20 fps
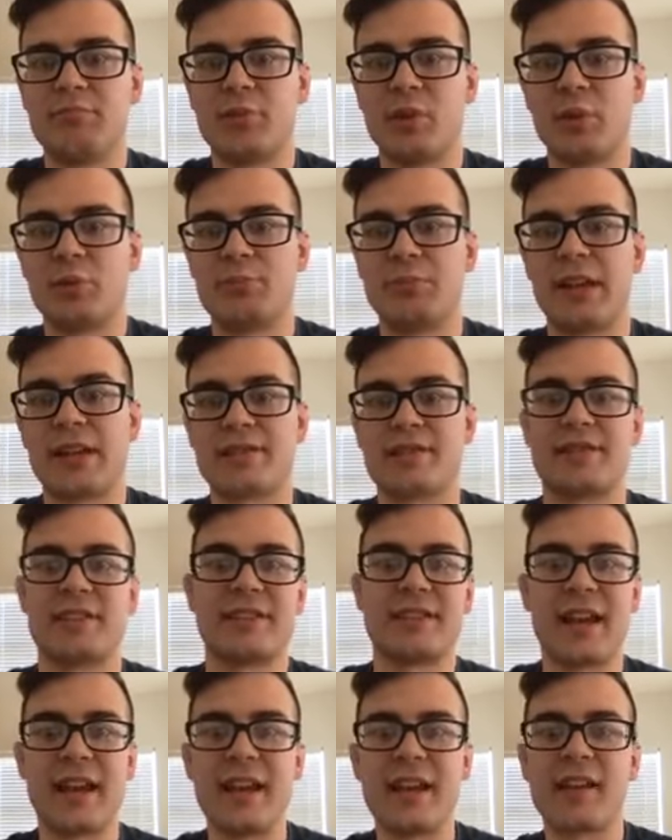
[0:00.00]
basically
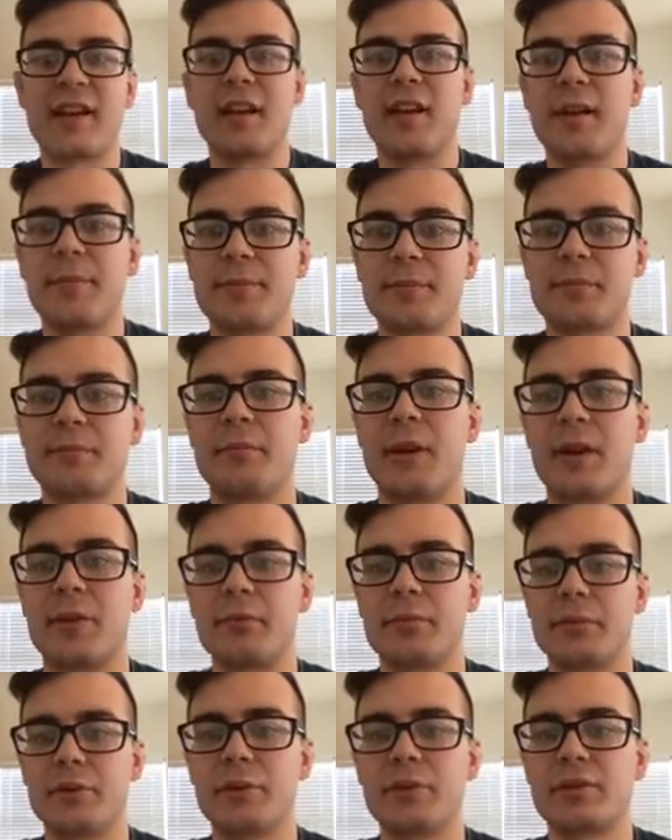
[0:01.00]
take up my
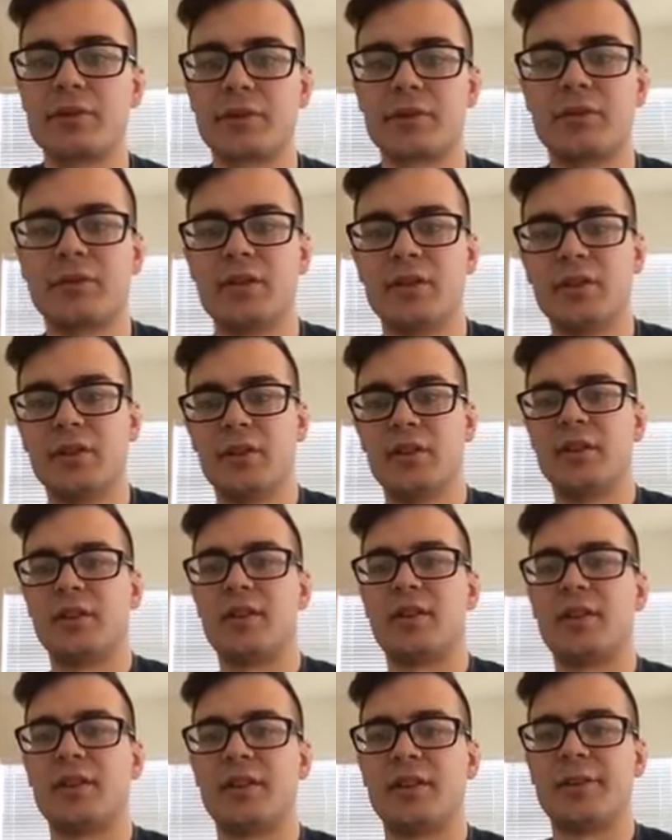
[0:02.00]
root
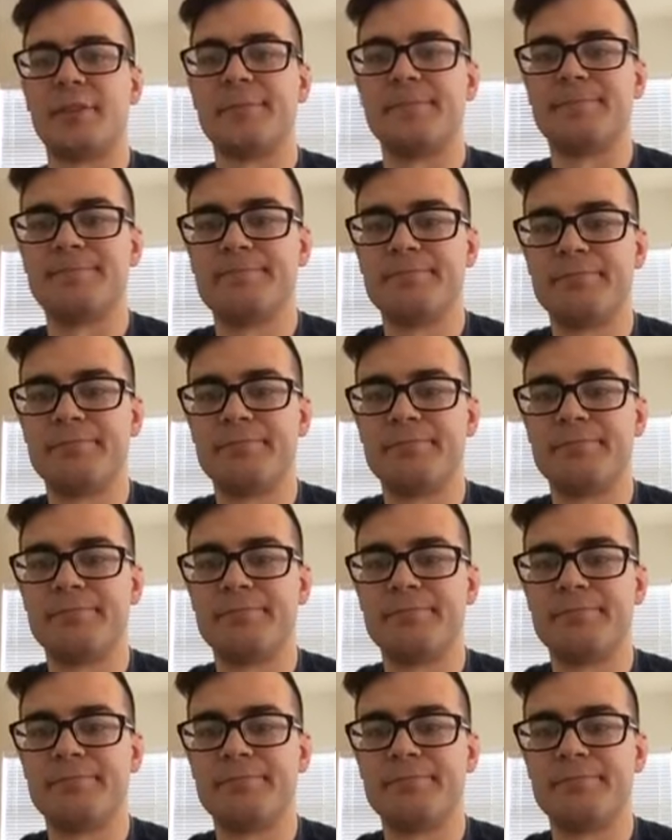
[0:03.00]
route.